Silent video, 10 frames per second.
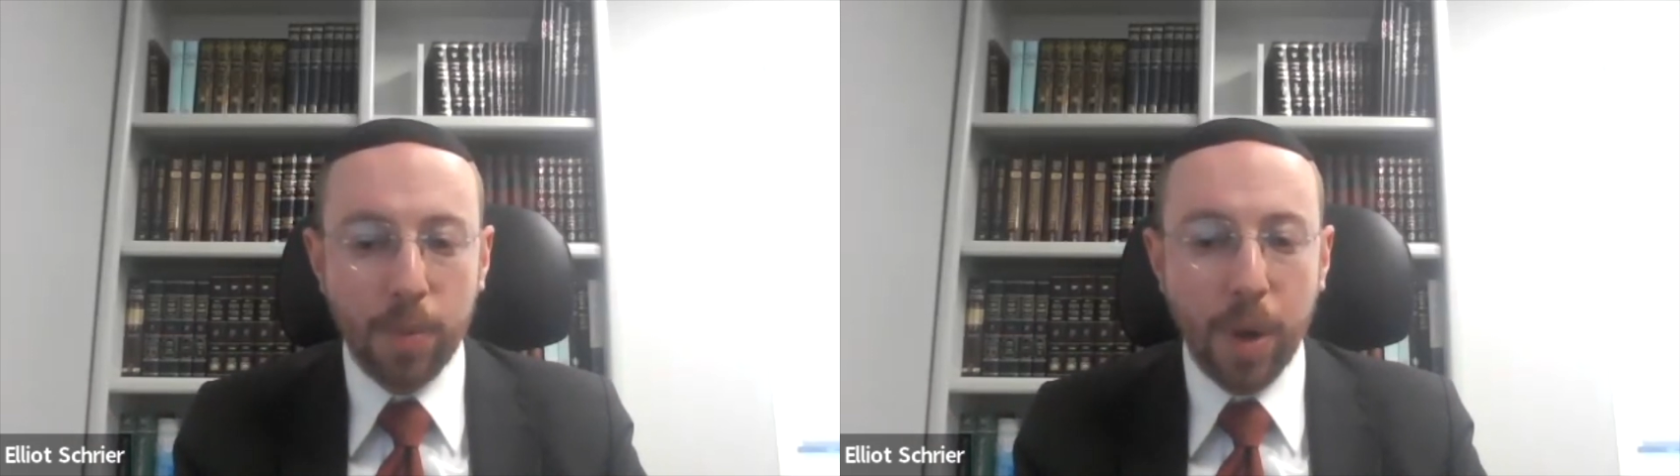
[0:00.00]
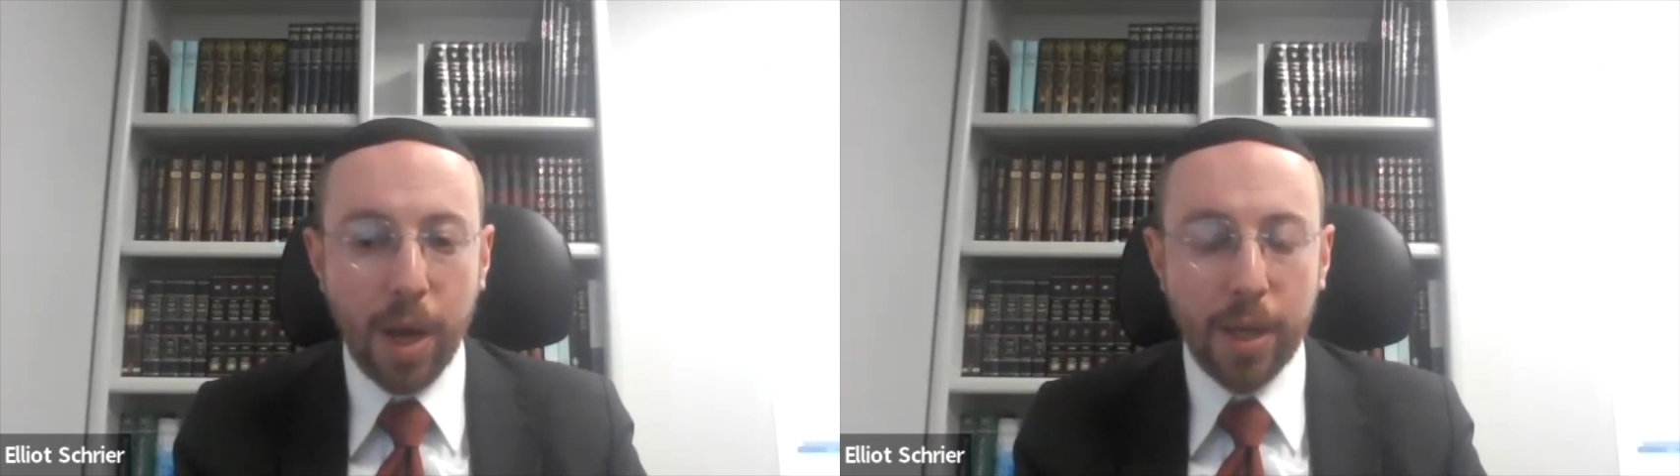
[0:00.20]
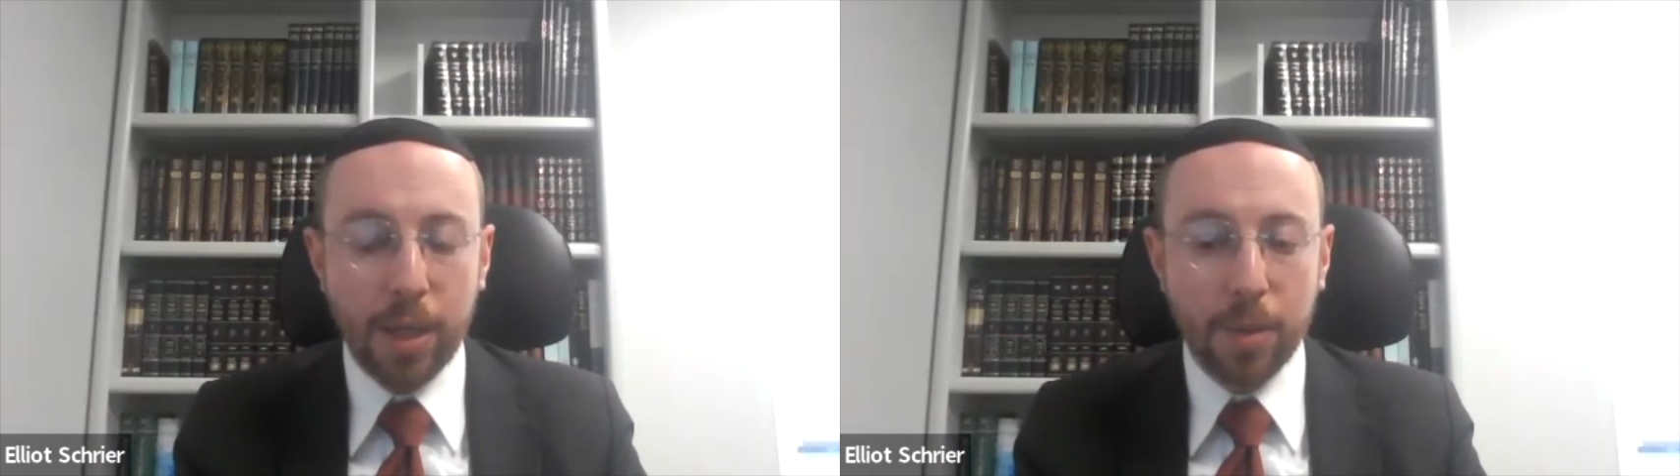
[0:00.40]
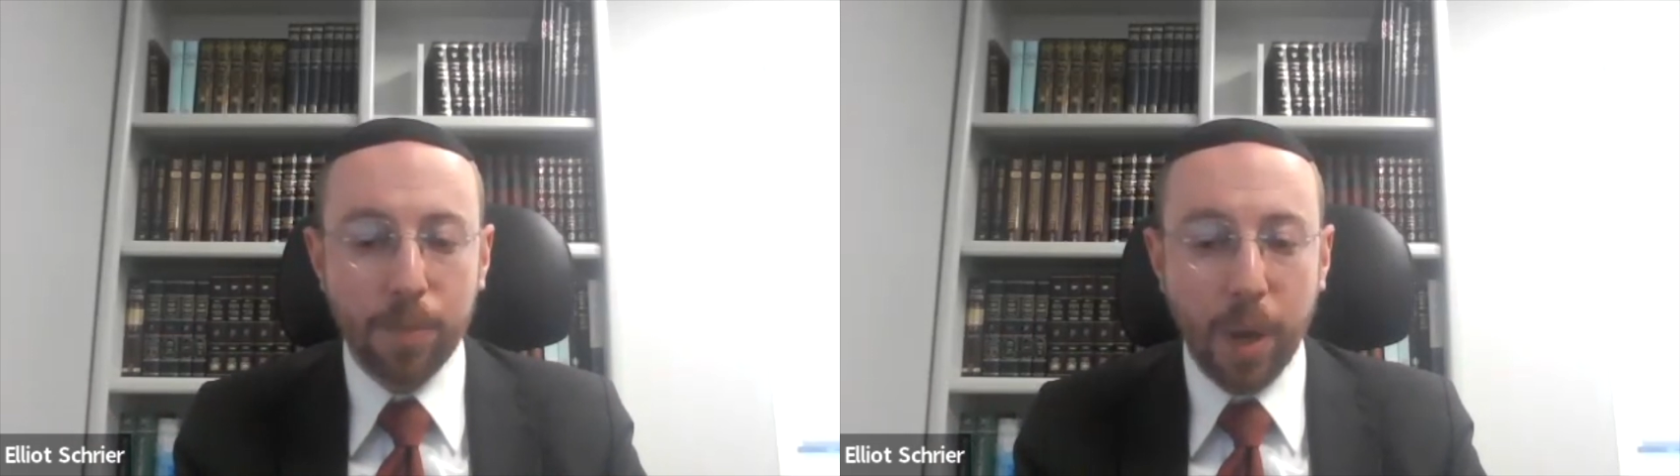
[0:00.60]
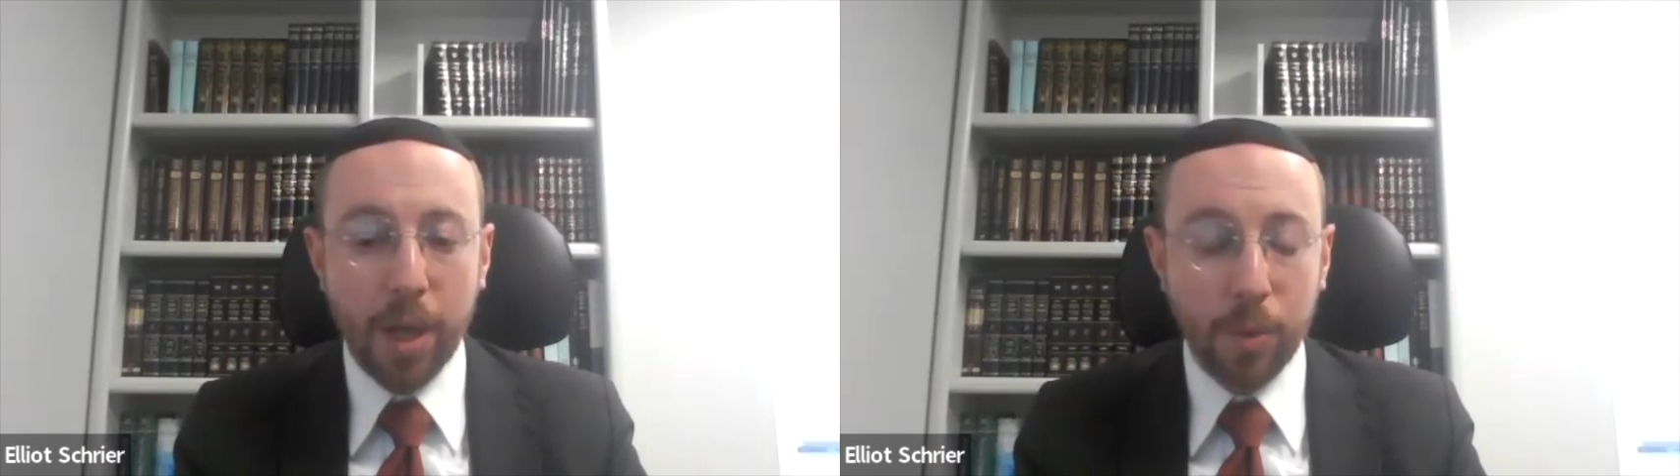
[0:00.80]

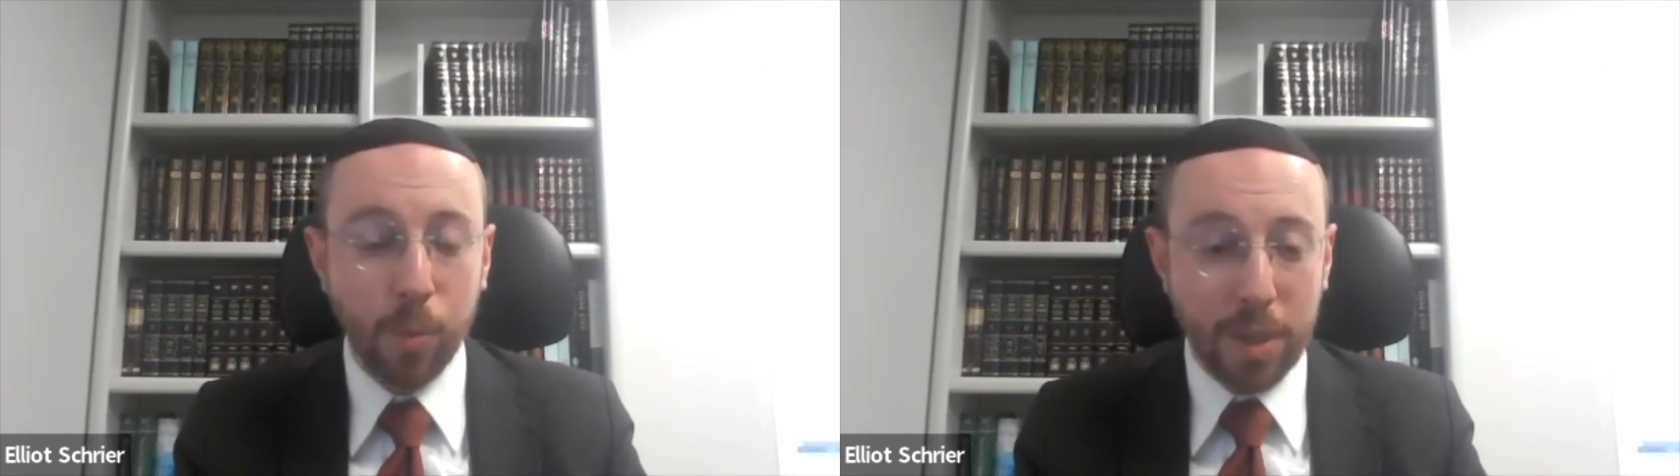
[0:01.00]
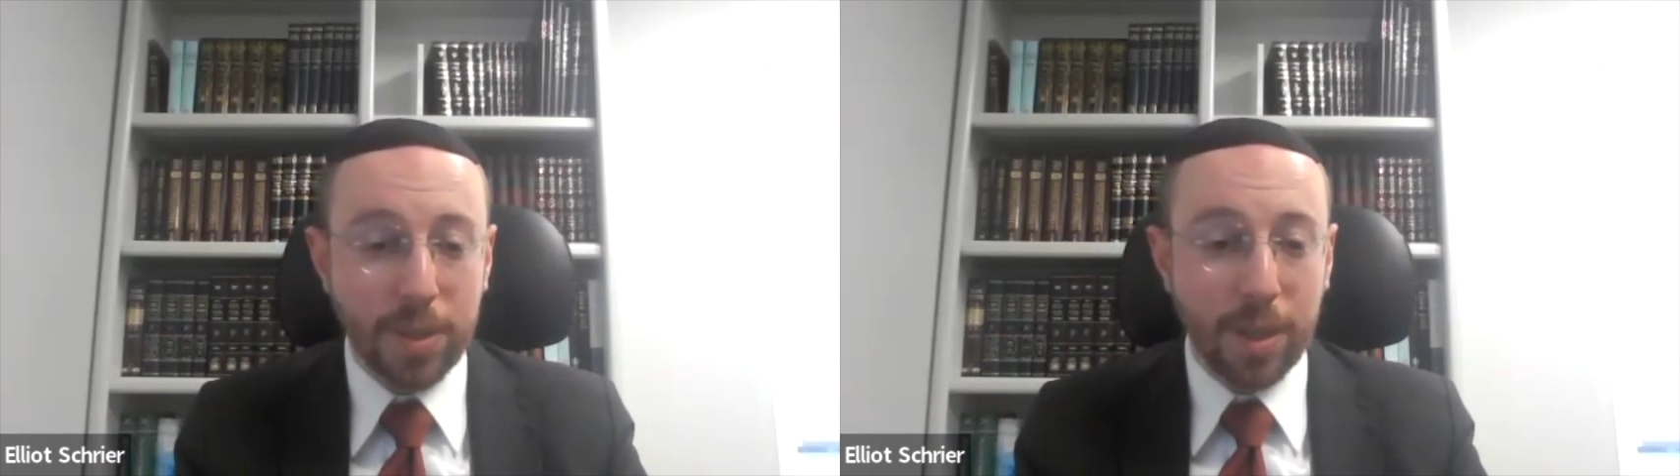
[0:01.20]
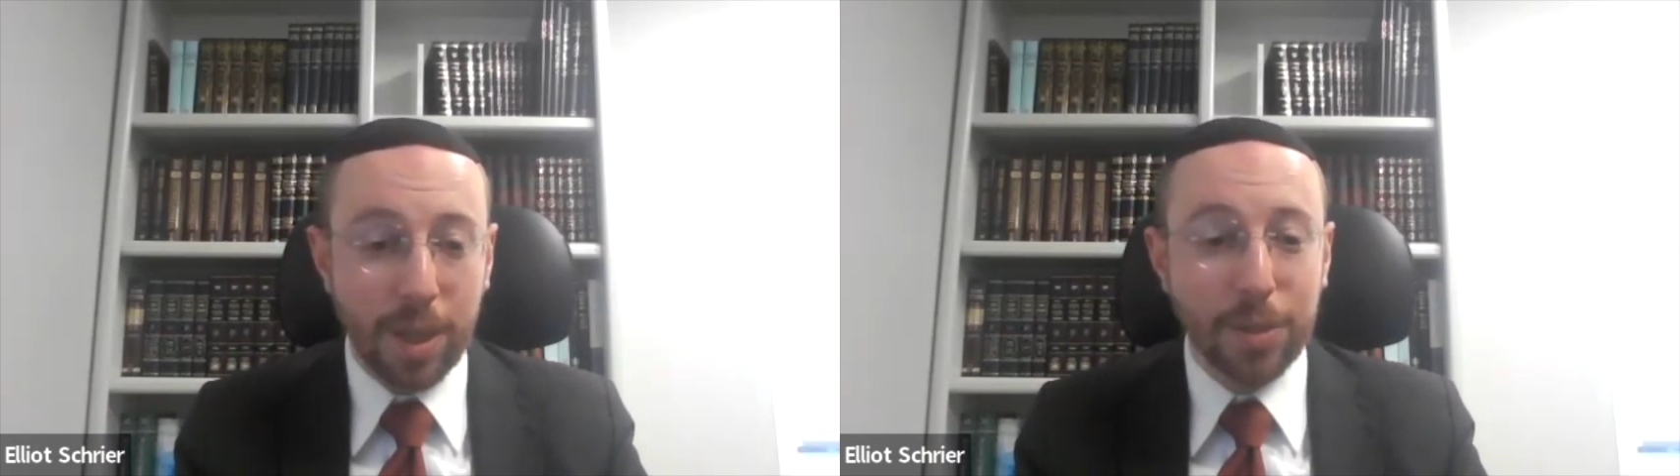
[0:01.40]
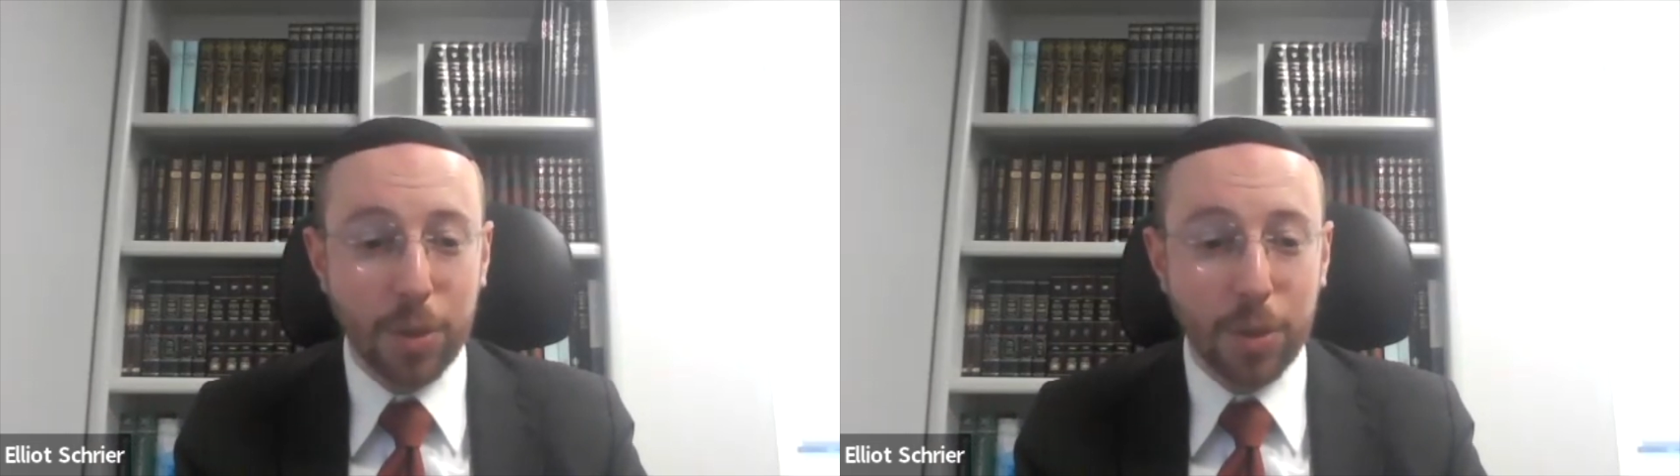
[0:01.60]
by by Wednesday night,